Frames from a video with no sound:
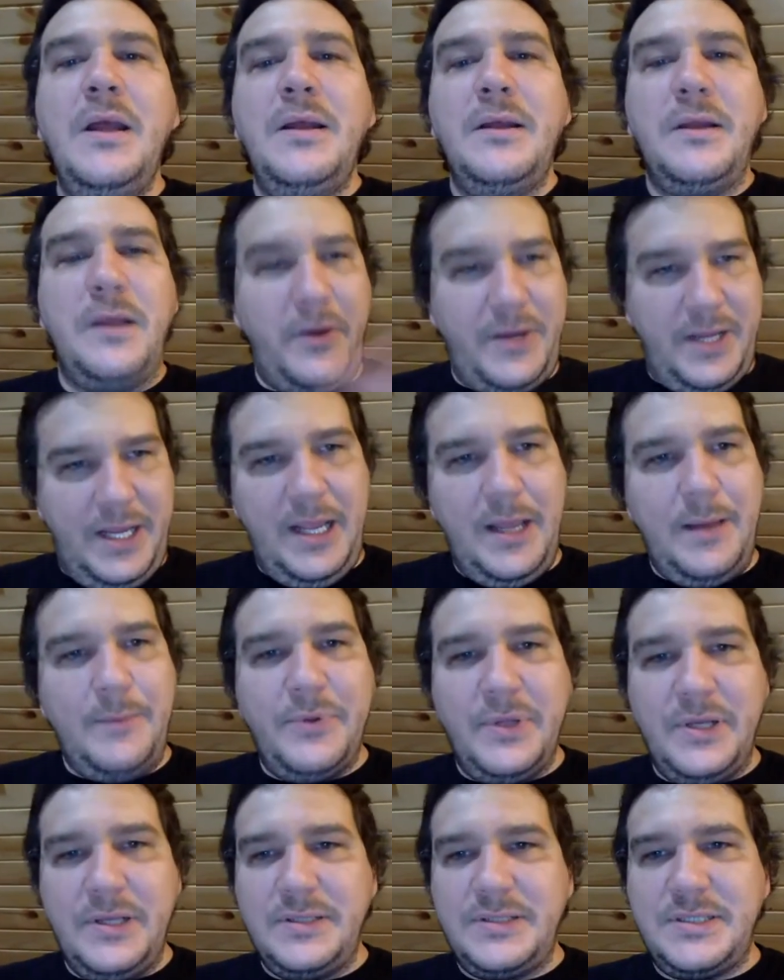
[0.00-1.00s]
Okay, yeah,
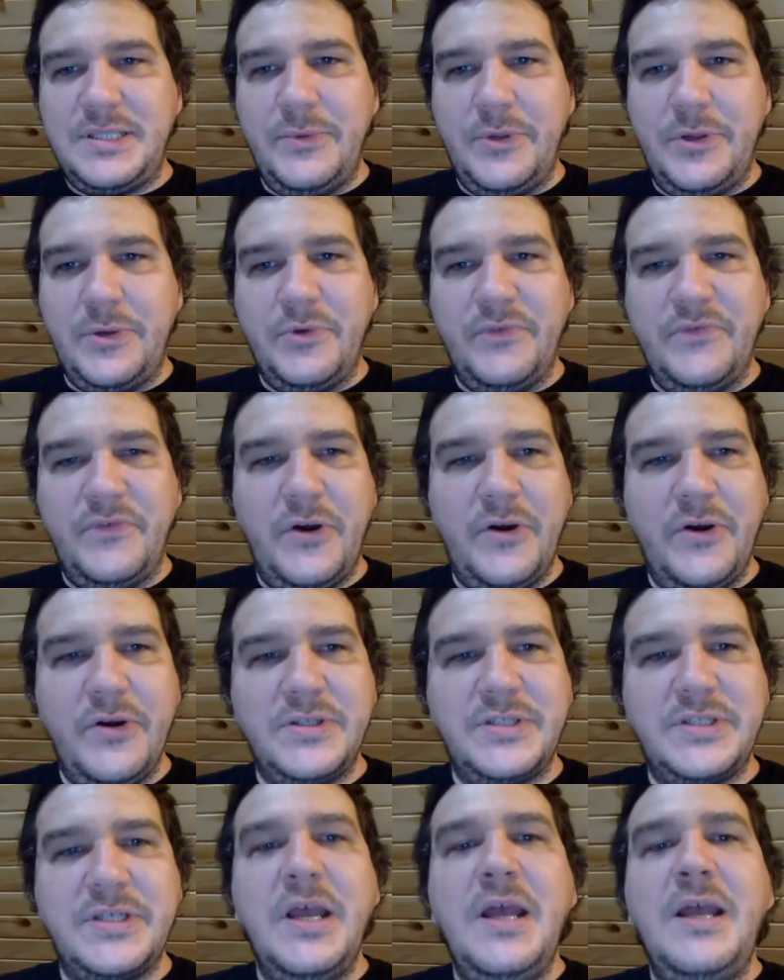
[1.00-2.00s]
play a similar
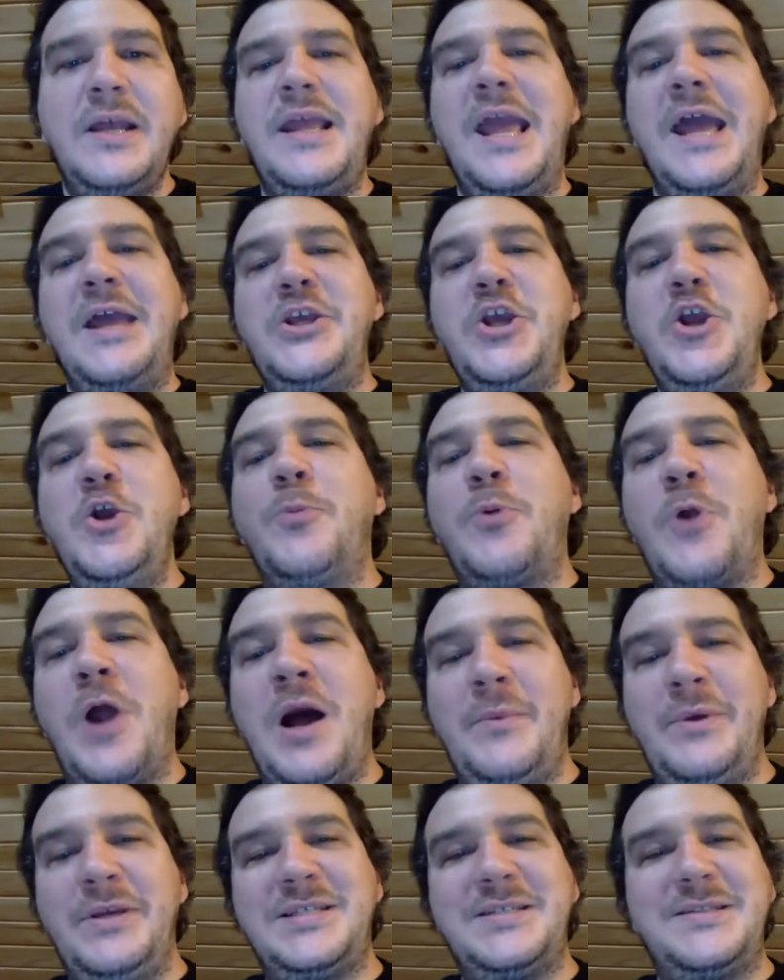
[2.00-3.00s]
reverse. Yeah, you
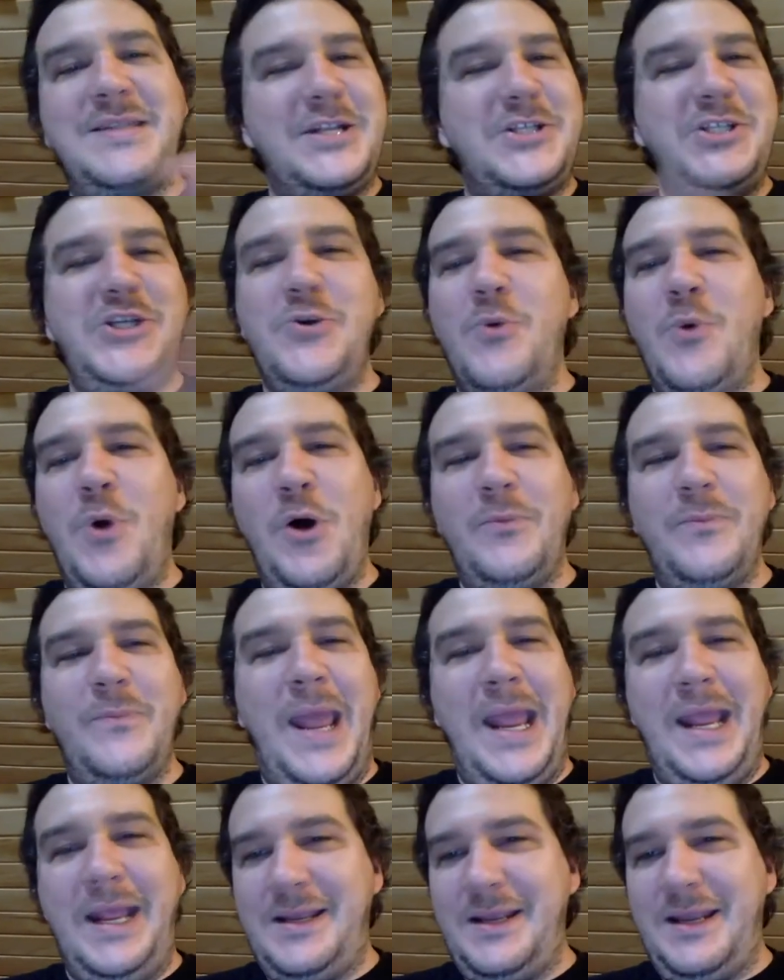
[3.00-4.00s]
promised that you won't
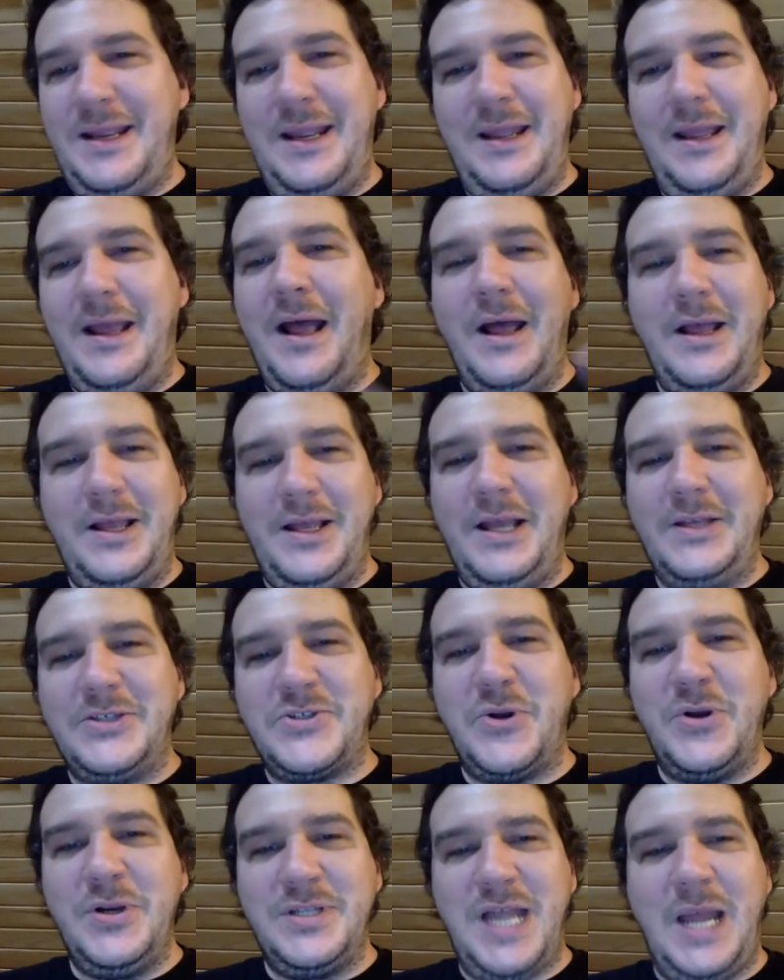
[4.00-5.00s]
make a
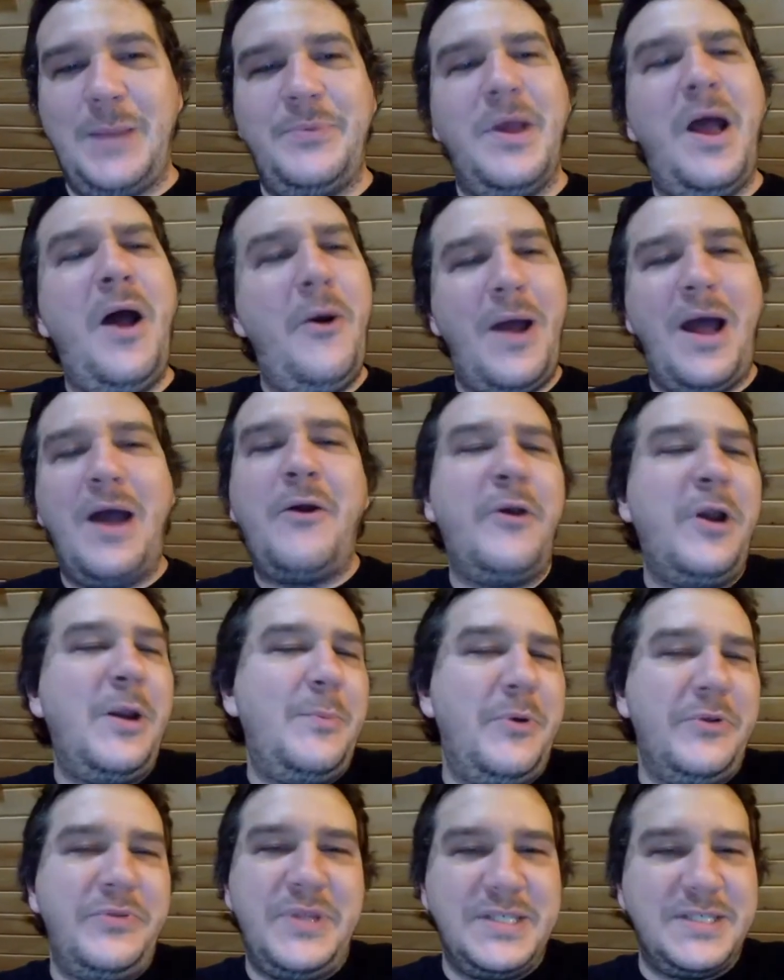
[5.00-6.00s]
certain type of, I already
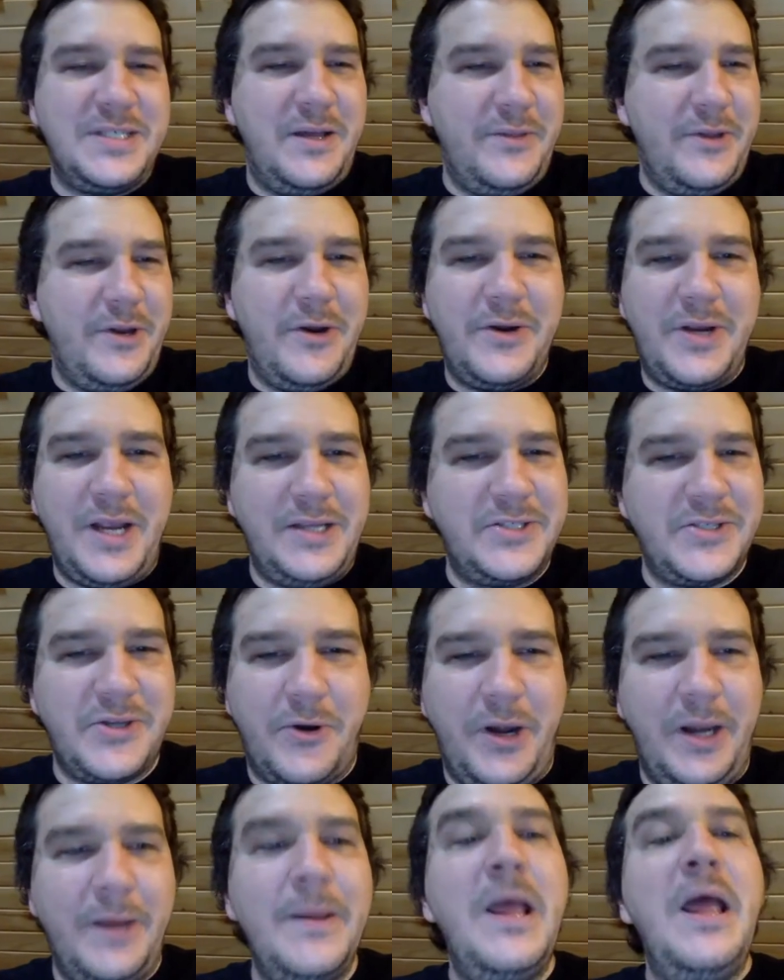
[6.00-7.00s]
put this on there. Okay,
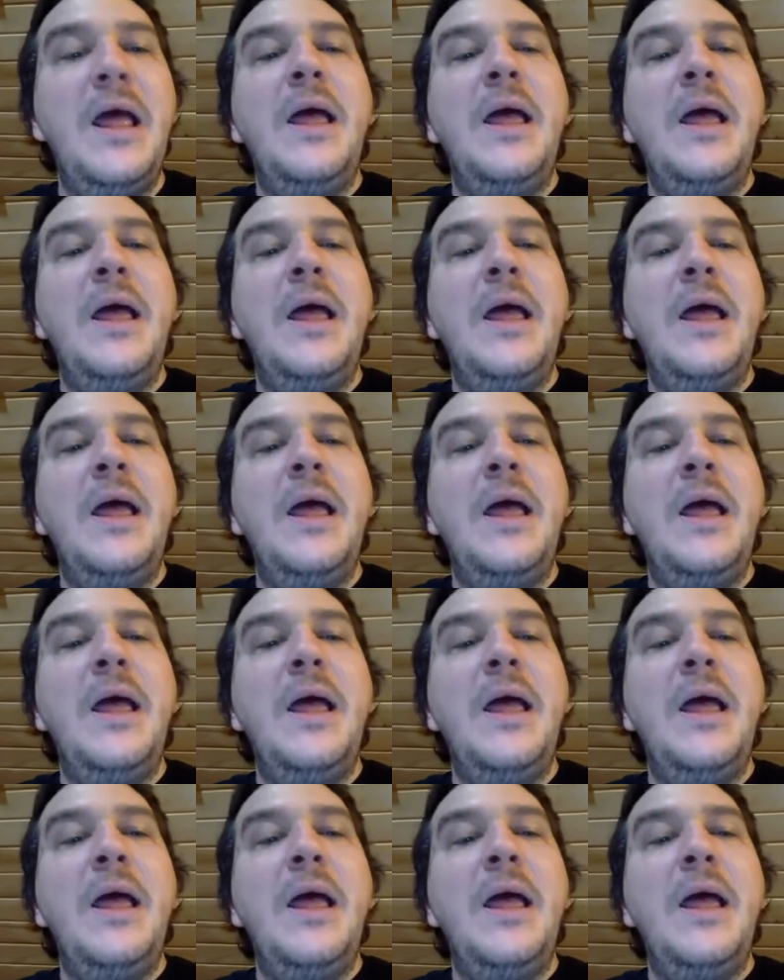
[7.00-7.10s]
sorry.